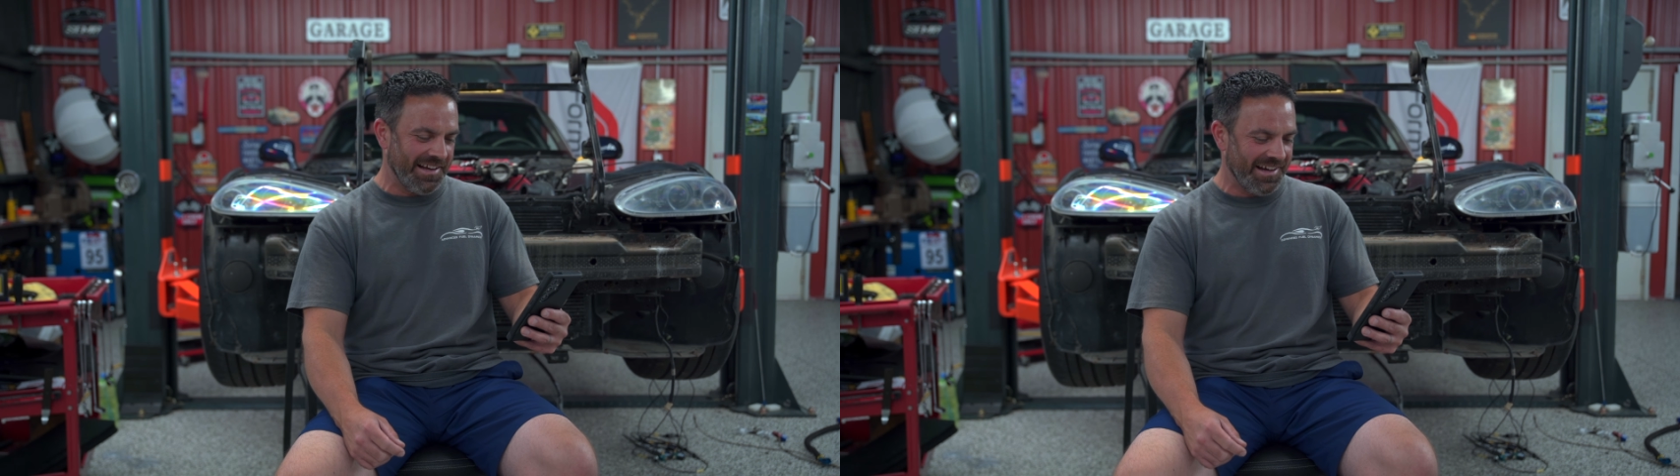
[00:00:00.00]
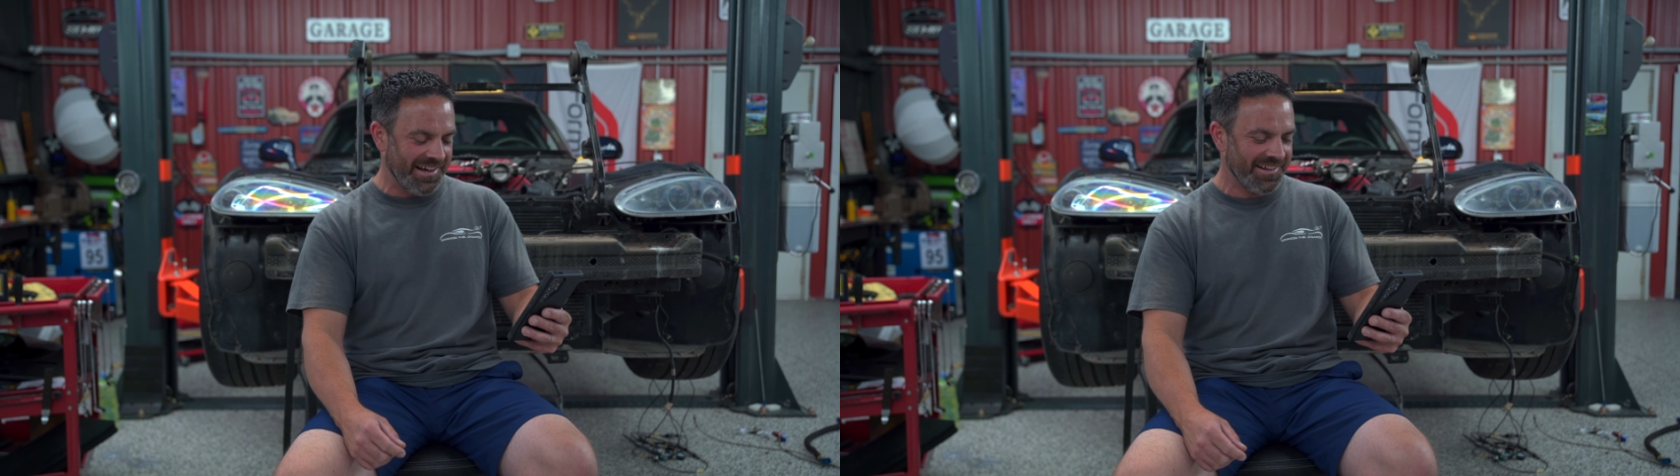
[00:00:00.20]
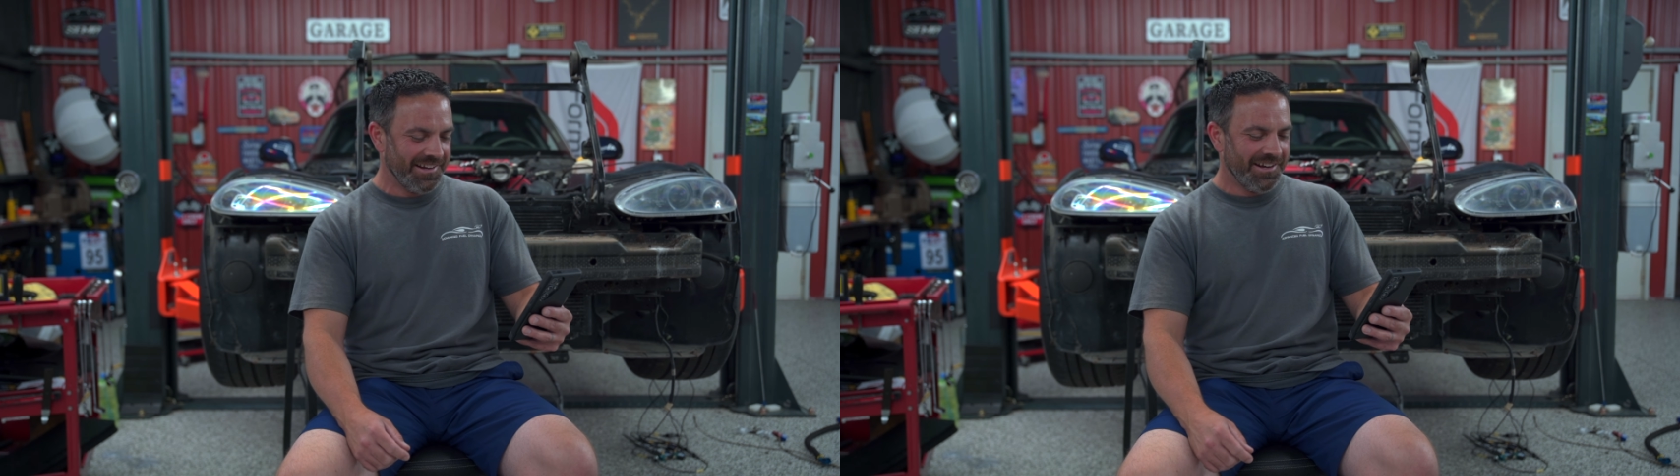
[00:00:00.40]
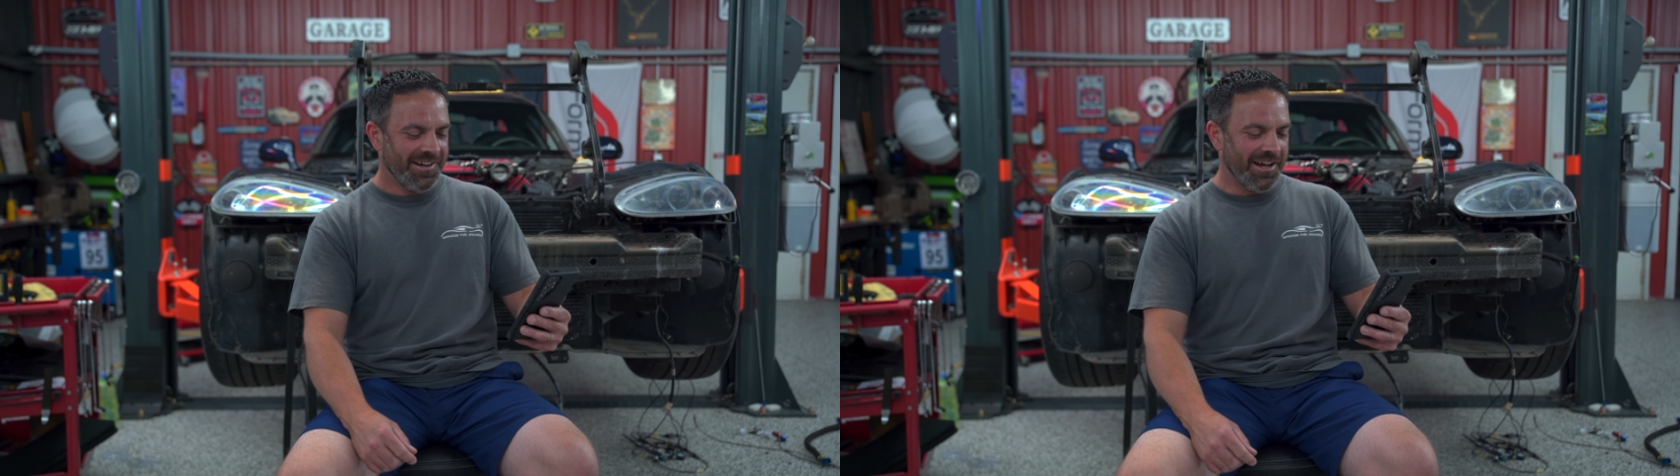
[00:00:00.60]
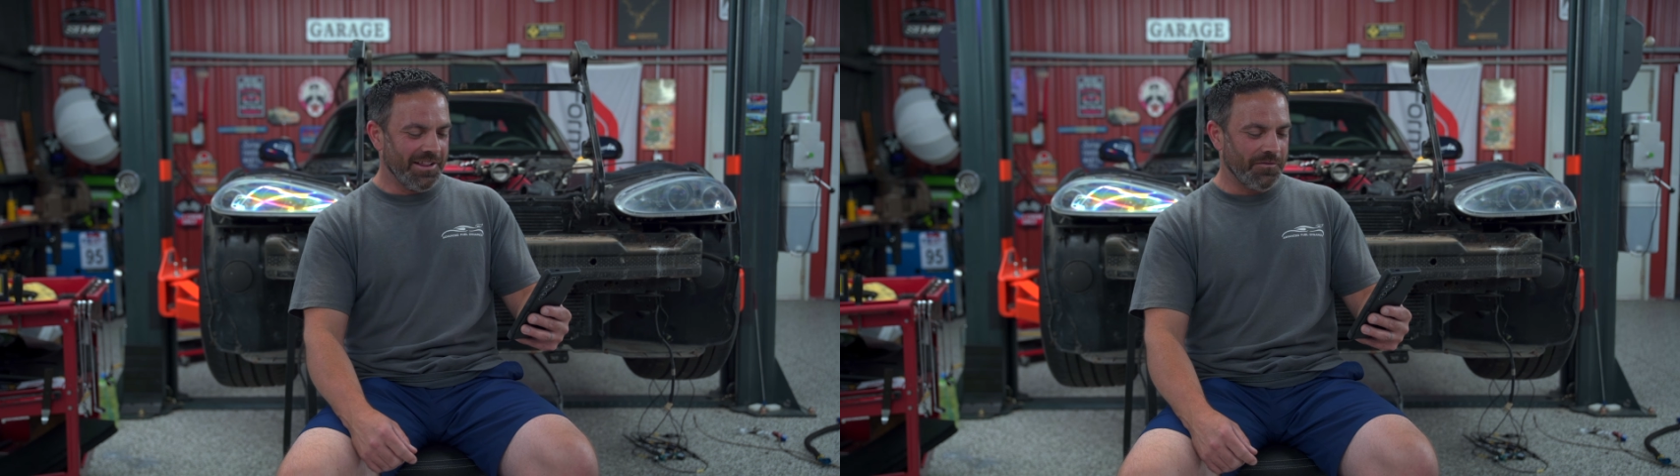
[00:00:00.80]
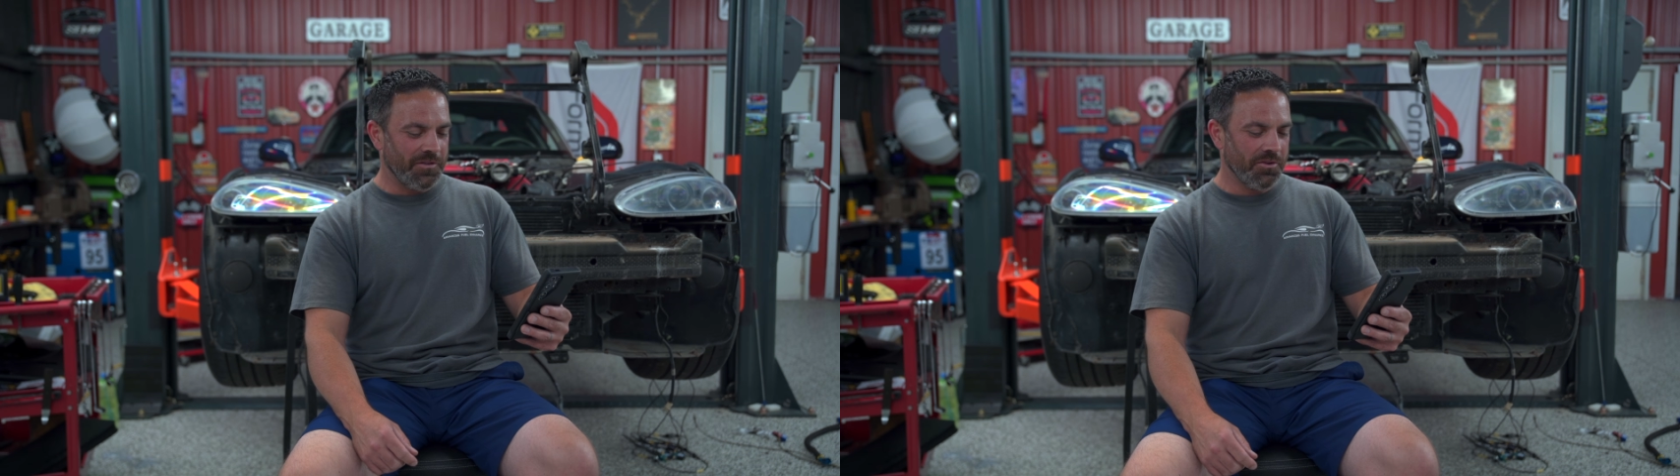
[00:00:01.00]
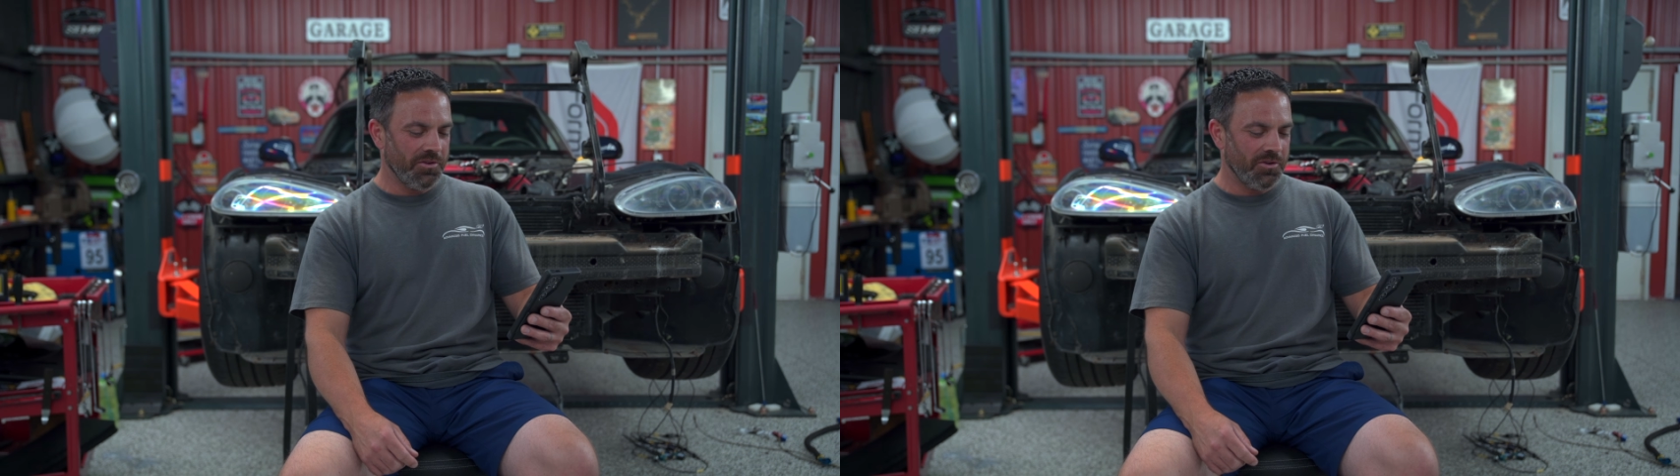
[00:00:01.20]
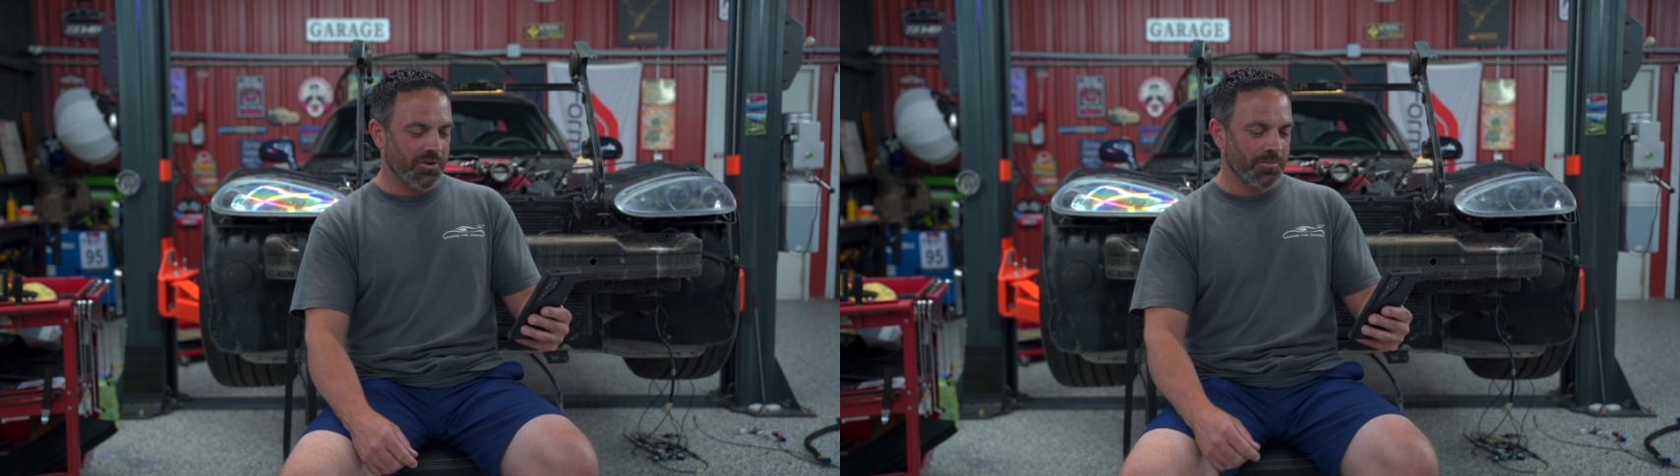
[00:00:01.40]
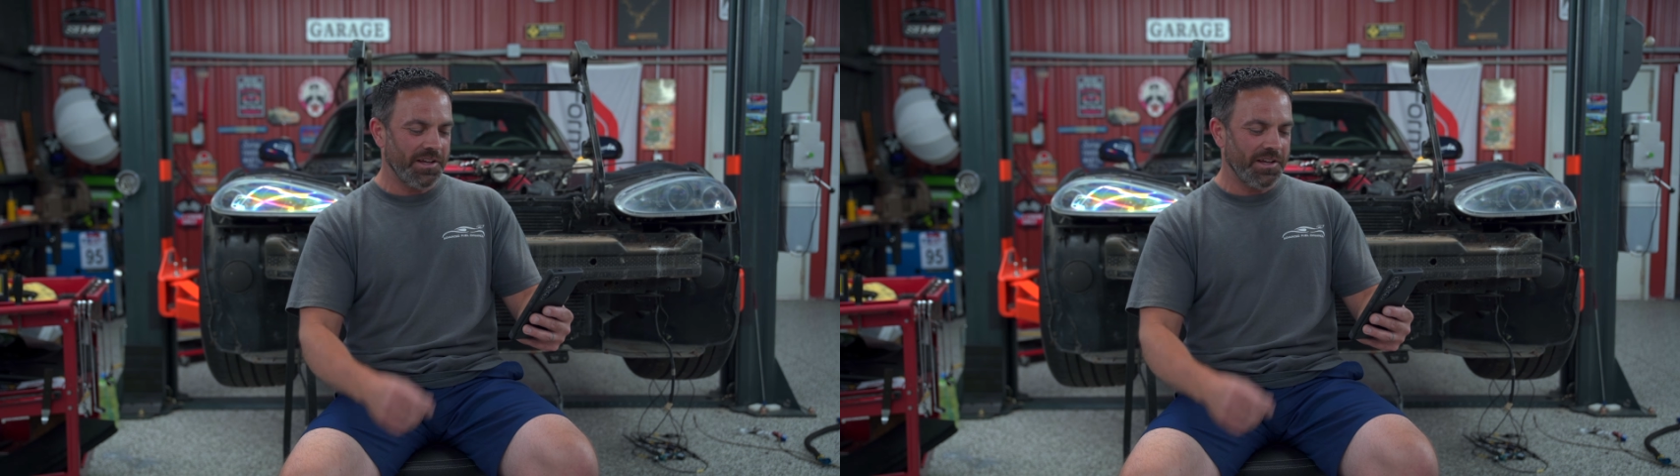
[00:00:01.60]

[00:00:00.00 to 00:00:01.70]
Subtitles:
the fuel you normally